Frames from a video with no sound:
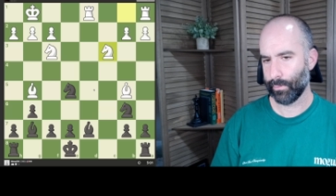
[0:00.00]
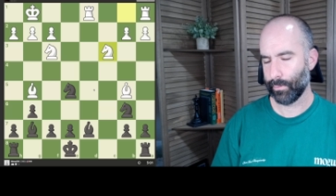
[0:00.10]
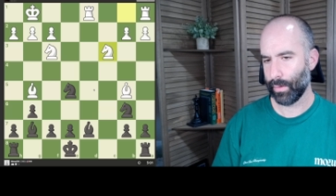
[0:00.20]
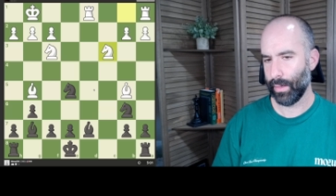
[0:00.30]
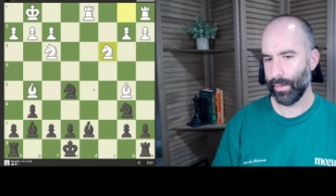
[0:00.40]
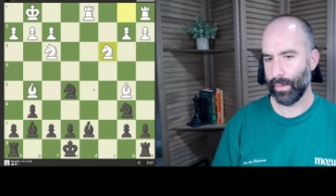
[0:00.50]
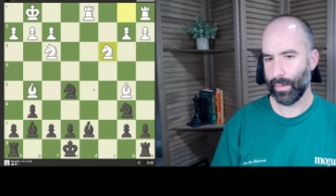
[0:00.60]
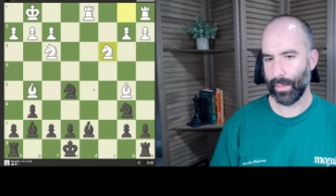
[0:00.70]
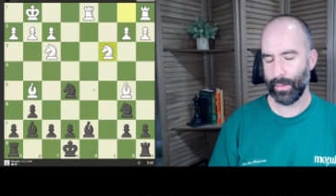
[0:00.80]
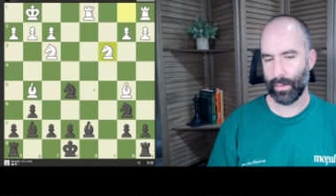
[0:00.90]
Okay,
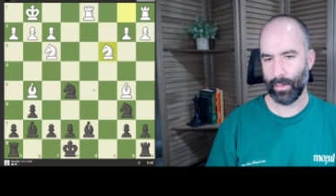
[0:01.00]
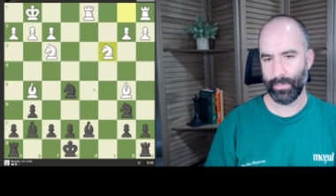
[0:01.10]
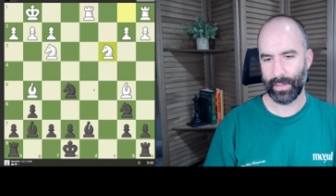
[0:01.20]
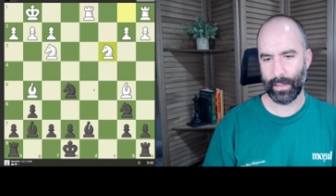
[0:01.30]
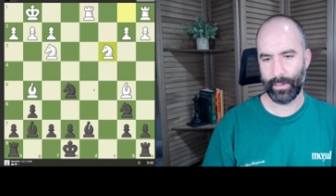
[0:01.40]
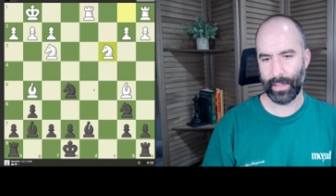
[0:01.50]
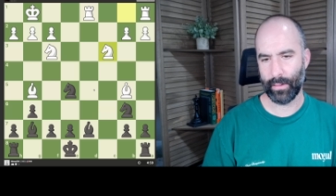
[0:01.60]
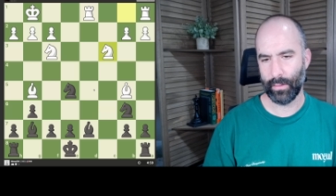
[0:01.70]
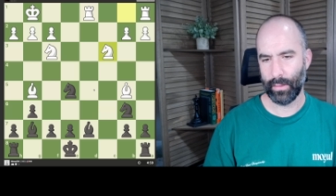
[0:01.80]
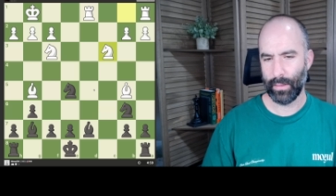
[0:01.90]
knight comes out.
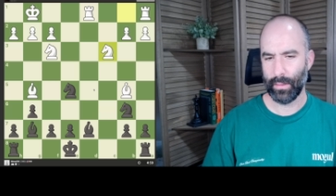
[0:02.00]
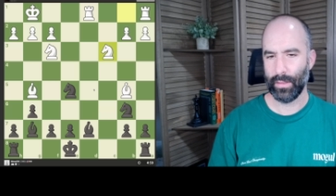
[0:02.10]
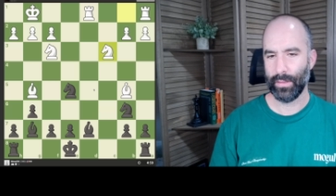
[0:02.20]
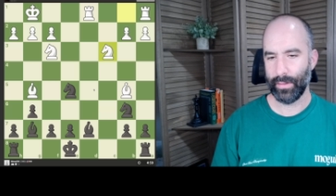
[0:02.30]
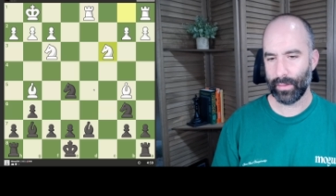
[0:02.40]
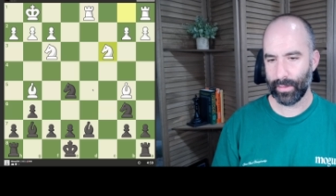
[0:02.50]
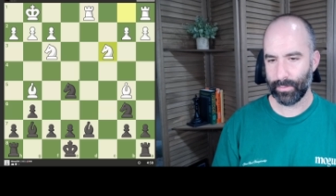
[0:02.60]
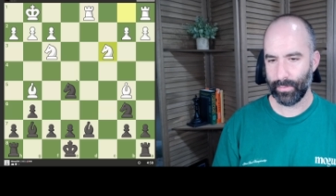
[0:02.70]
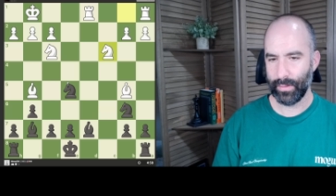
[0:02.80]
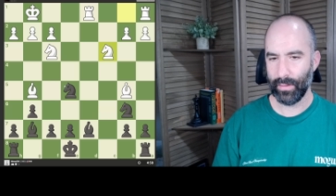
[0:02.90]
Now this
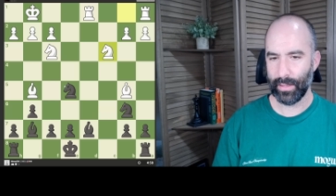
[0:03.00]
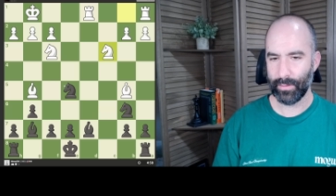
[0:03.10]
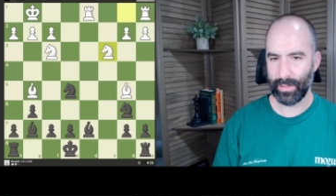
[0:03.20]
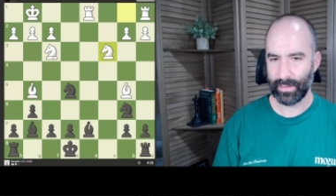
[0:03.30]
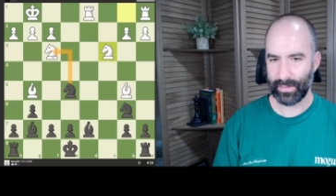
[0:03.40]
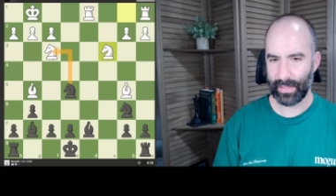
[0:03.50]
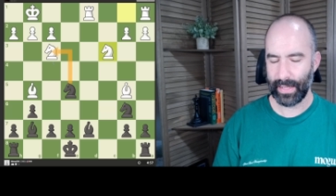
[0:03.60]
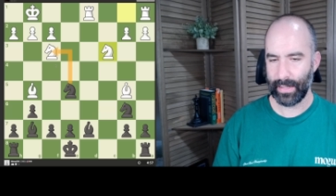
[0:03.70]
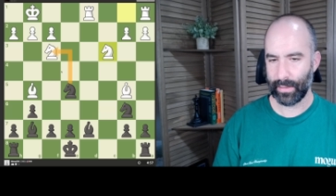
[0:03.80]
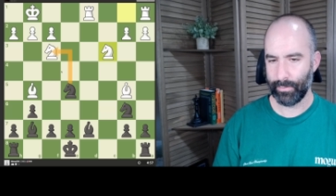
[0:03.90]
allows me to
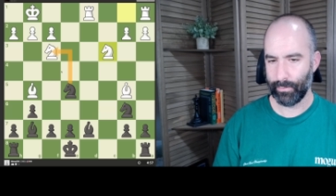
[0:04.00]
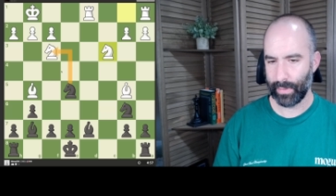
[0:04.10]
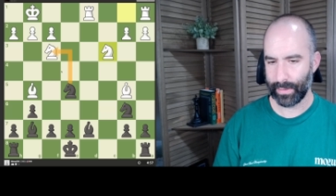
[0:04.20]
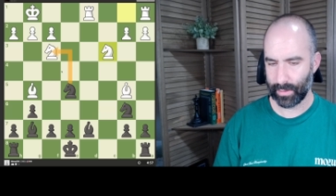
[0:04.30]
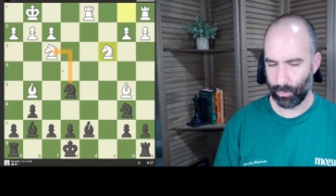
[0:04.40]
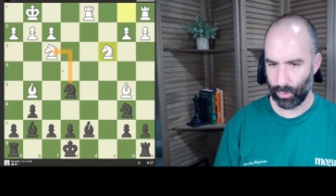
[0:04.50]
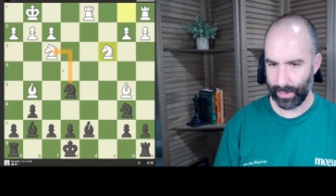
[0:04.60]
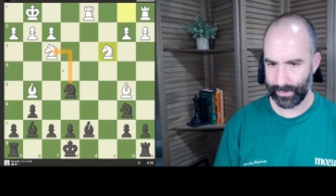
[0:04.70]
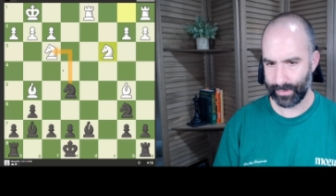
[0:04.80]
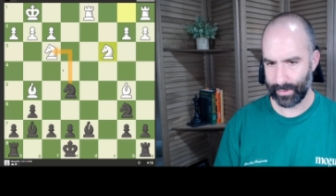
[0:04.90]
take and mess up white's